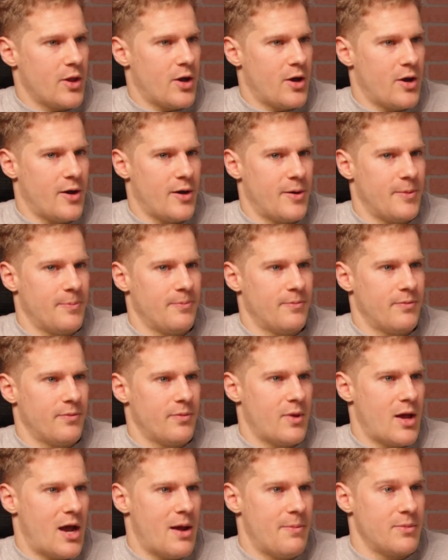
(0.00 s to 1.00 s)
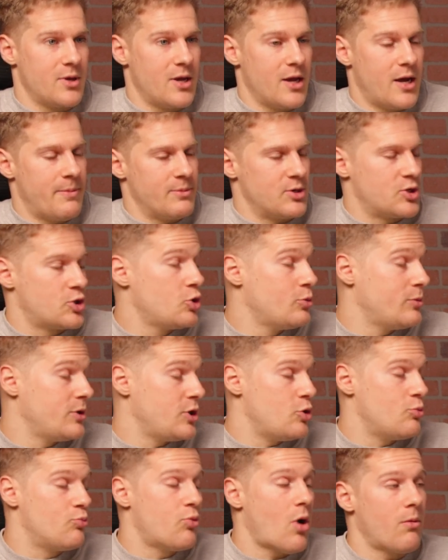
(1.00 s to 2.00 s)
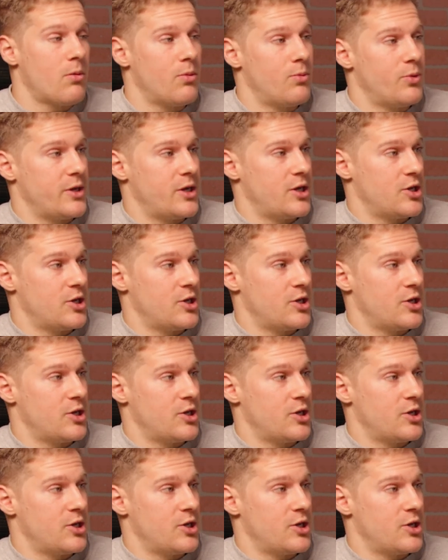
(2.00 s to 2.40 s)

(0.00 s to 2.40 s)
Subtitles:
I'm assuming you probably